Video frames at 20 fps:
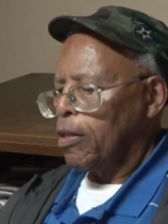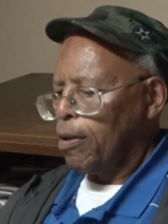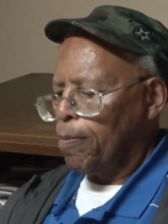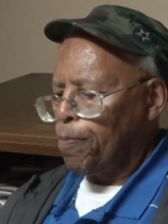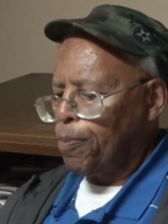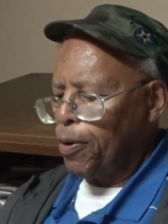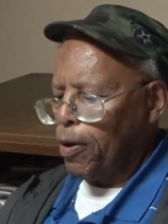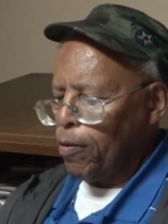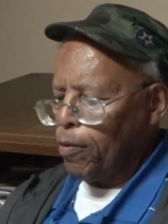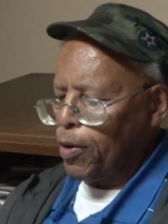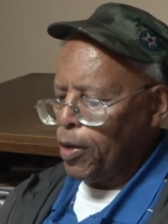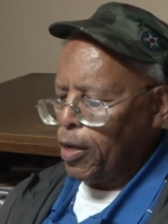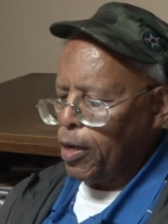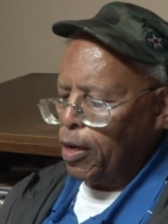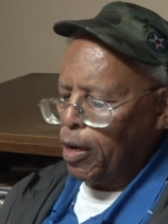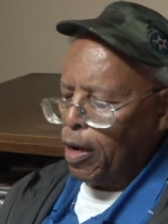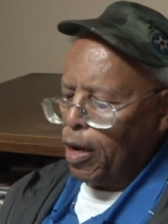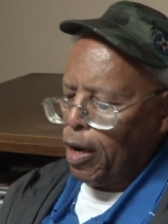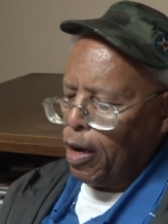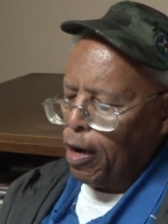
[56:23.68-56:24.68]
The
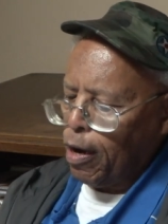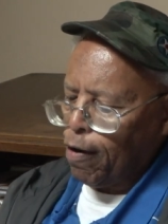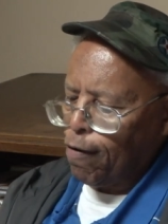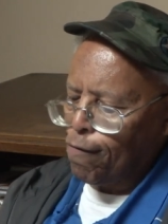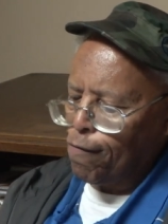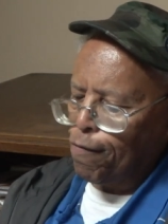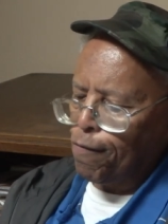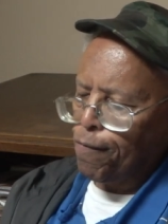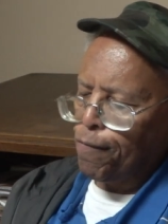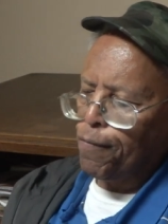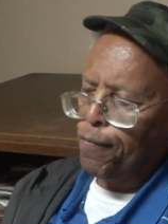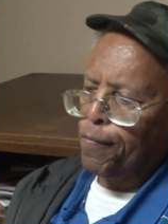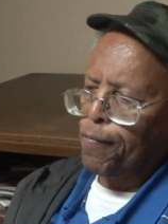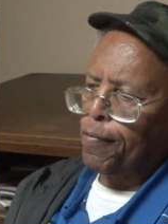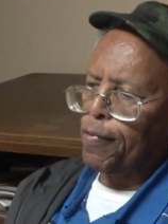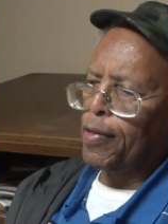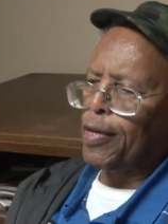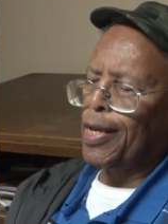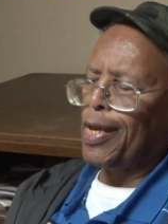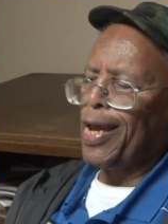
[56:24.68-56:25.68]
period of
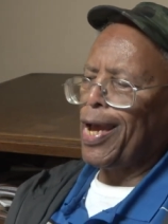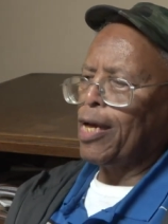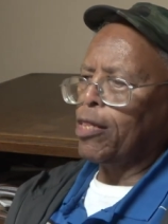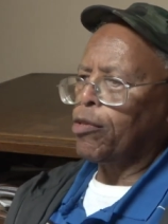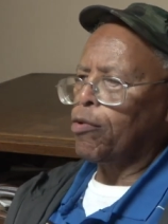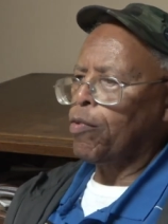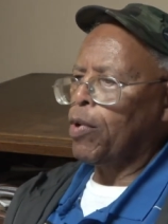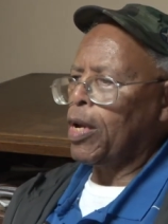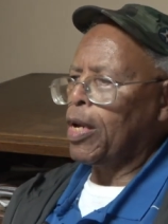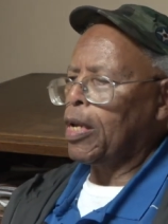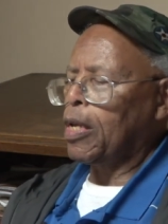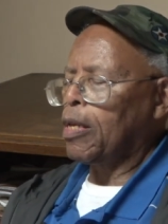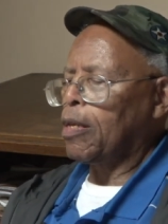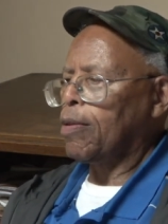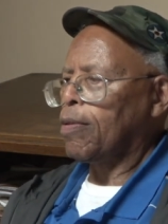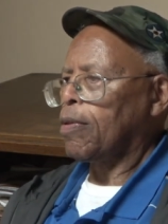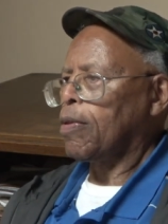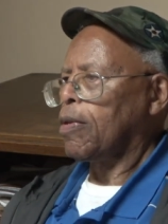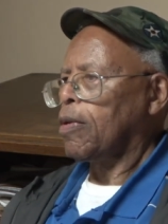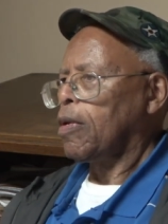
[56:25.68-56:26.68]
the gathering
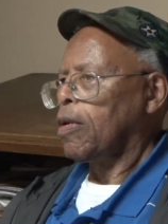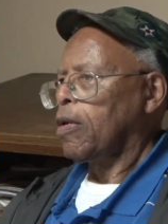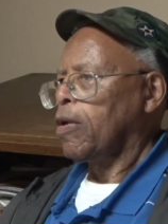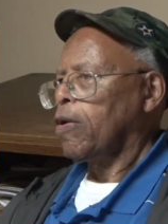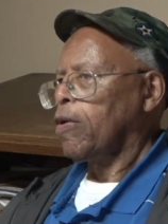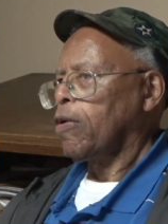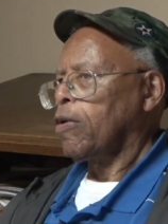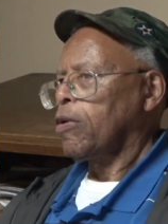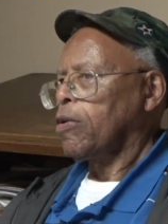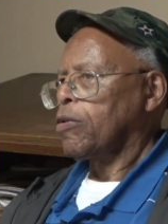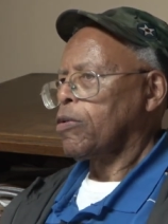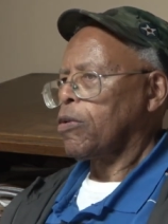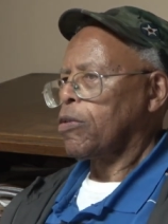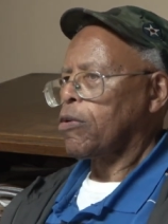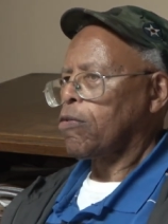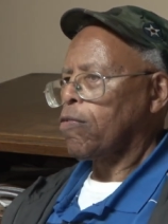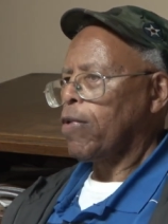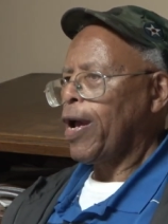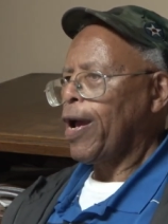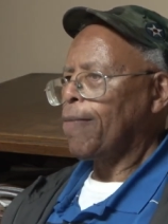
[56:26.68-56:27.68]
to
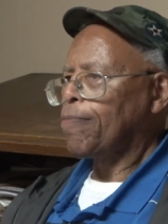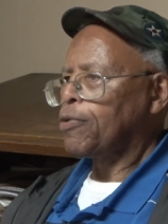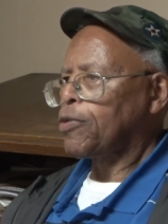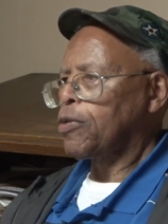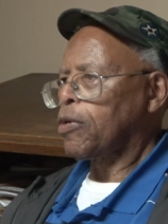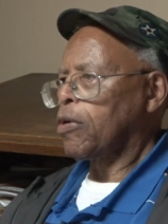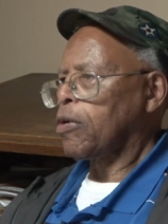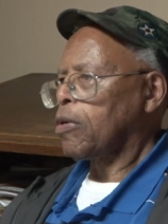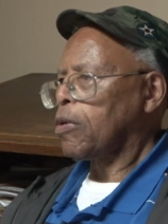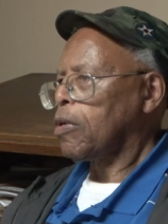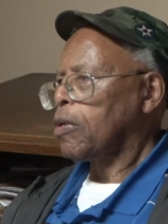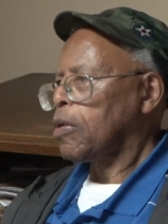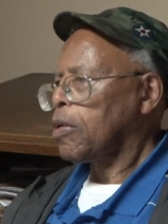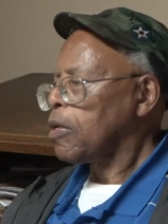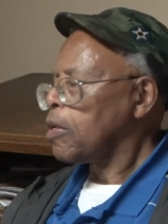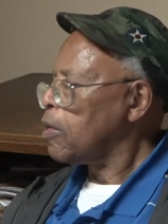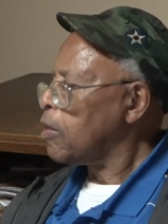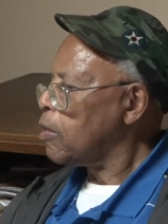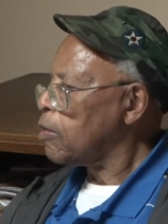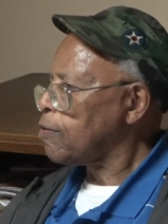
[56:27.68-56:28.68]
the rapture
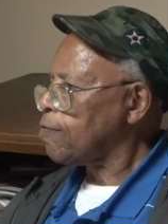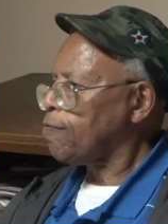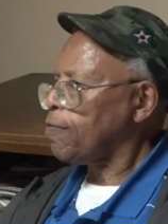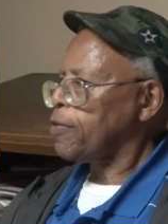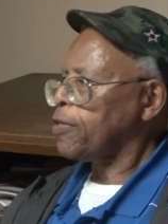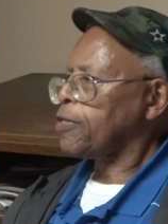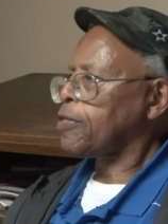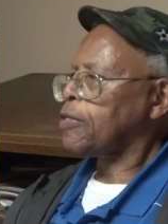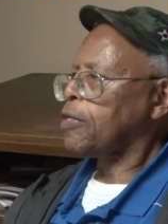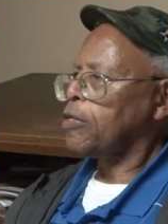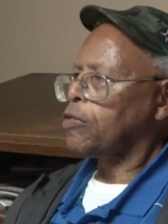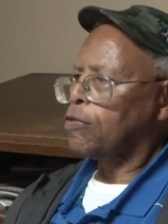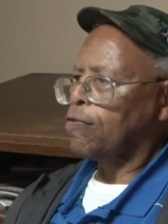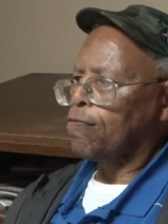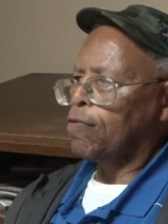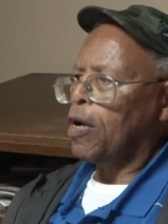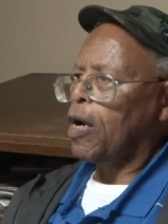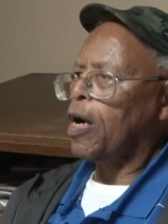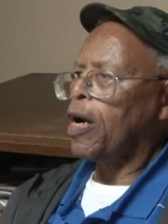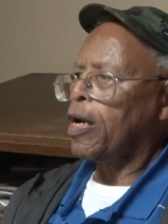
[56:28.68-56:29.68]
is for the sons
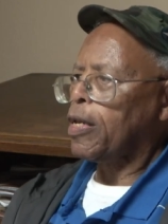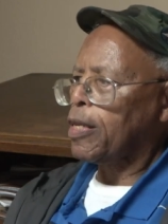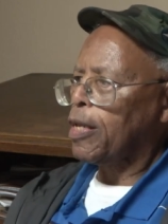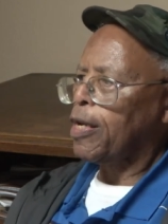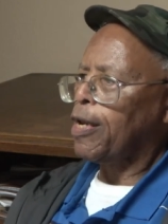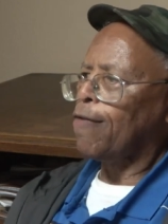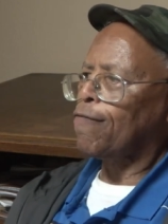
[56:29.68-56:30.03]
of God that